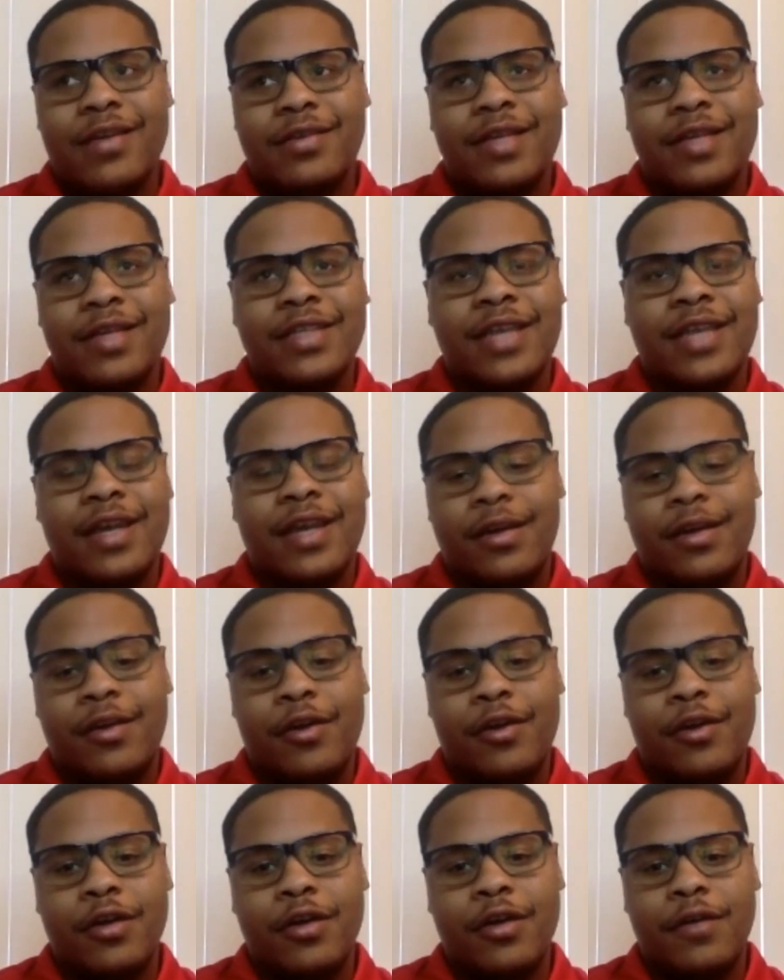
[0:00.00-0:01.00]
that's kind of
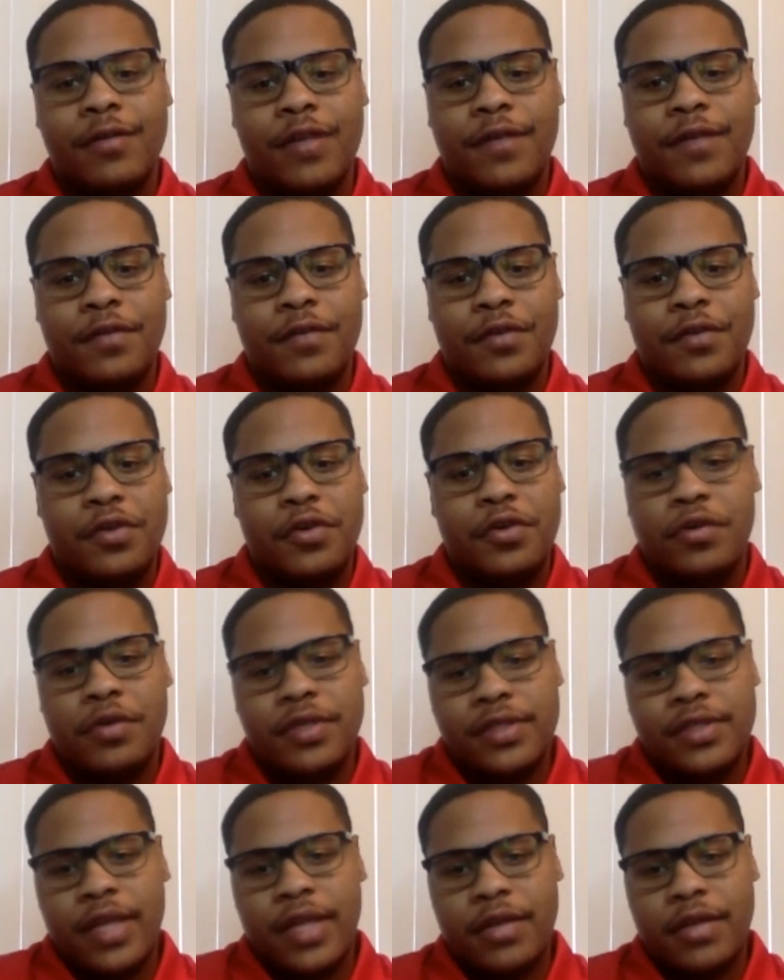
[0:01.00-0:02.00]
unheard of. And if you do, it's like